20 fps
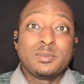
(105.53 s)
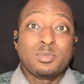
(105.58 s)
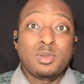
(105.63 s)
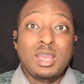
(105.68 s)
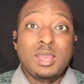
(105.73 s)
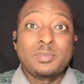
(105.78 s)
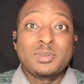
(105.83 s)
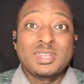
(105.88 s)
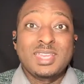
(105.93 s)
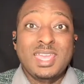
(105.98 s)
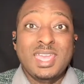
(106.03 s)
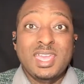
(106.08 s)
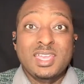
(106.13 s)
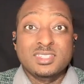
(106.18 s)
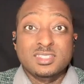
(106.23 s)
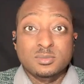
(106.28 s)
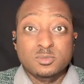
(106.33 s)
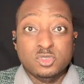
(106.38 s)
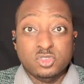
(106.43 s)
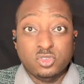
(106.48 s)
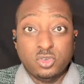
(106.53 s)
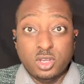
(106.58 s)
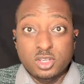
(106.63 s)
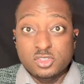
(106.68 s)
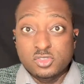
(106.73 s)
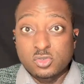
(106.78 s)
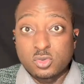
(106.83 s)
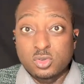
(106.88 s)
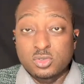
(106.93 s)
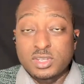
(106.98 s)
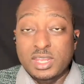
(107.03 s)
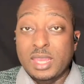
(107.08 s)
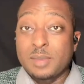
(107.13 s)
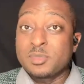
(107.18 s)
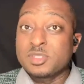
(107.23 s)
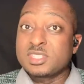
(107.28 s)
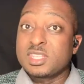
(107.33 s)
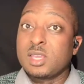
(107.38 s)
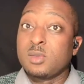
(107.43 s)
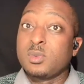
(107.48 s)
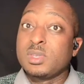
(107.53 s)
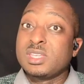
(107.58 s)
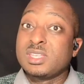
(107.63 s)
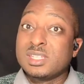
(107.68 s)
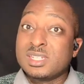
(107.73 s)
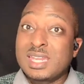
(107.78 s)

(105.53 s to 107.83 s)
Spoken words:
property has some structural damage that we could